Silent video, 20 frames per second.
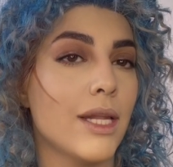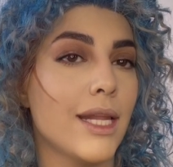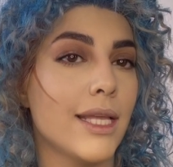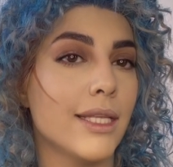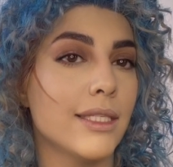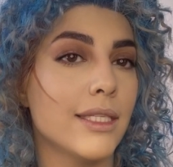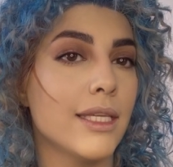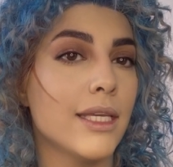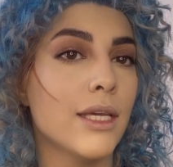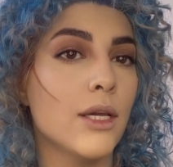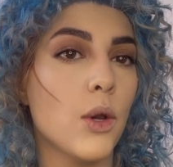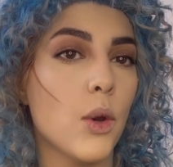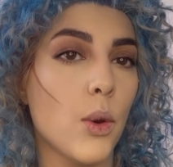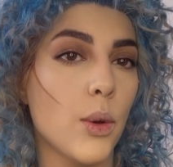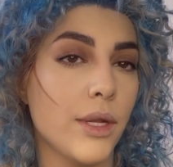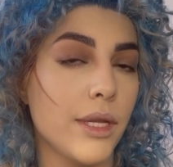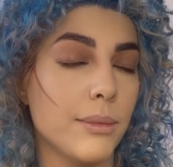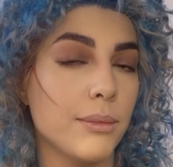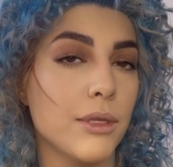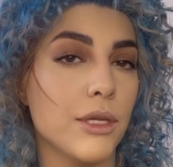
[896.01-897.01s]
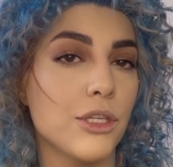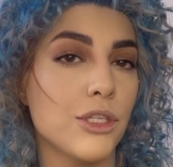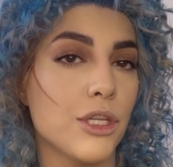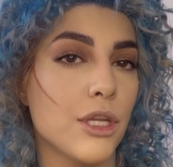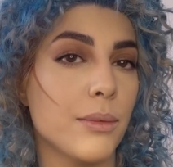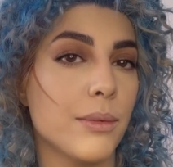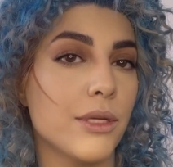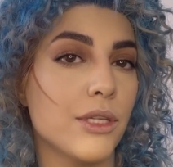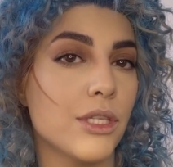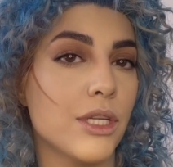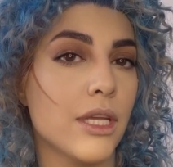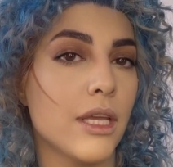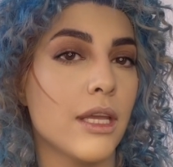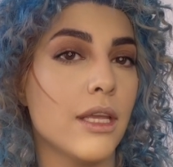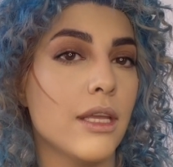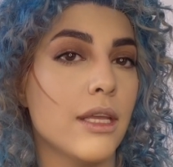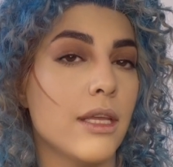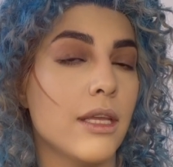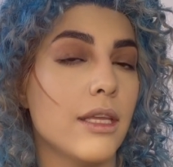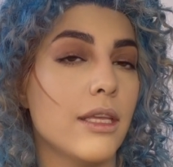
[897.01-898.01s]
your contouring should be done in a
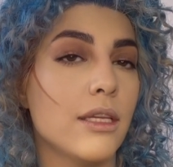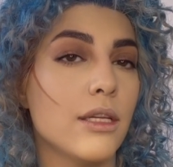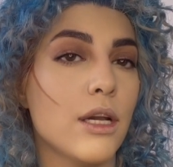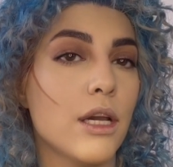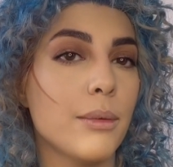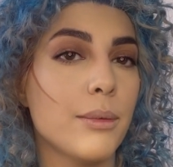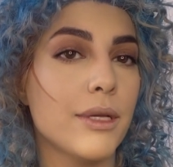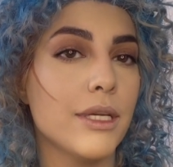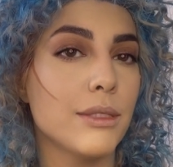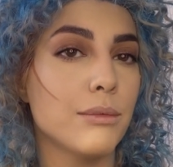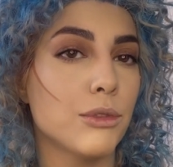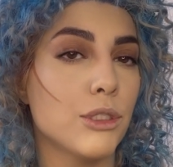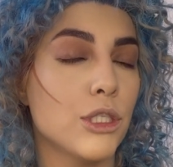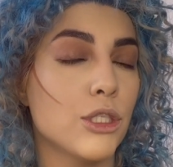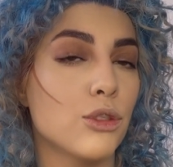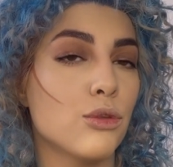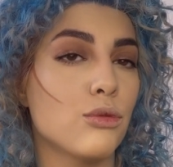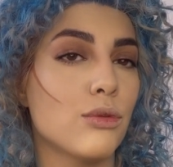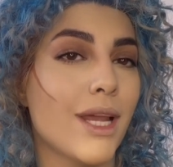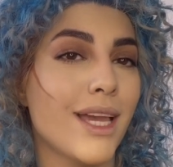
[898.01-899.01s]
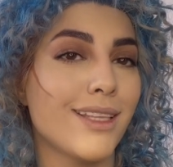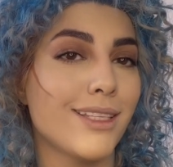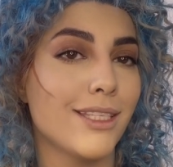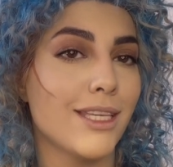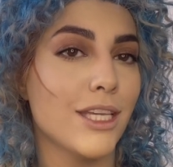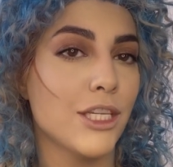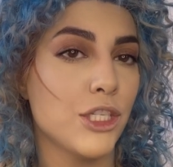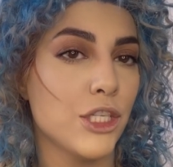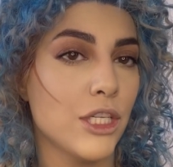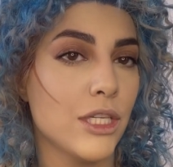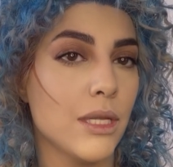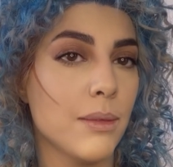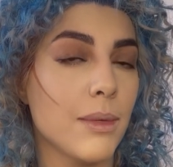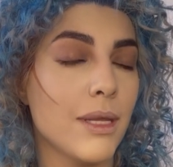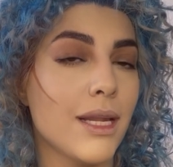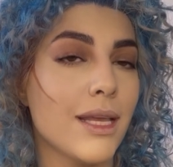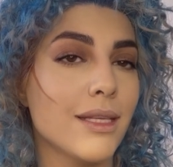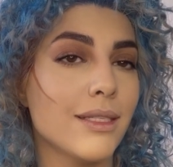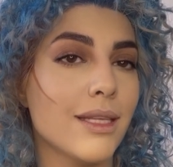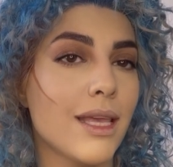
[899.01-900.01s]
way that makes the face look more sculpted
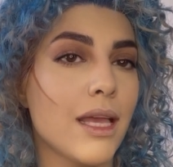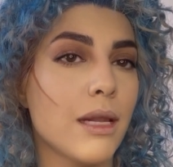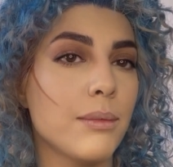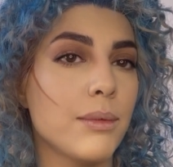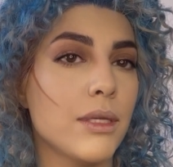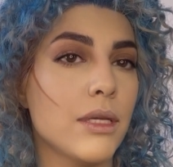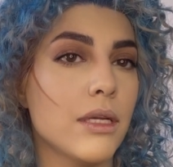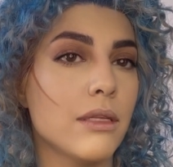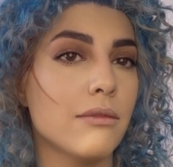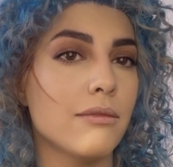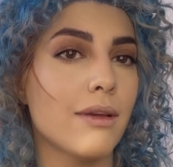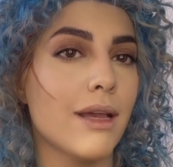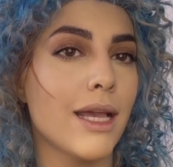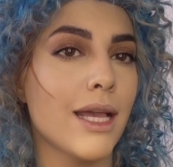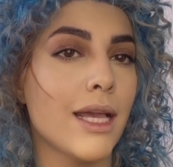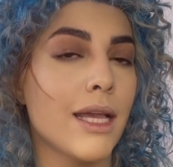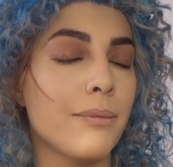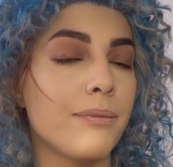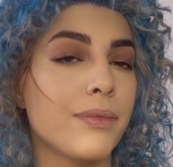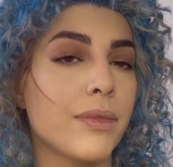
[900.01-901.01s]
and slimmer like this.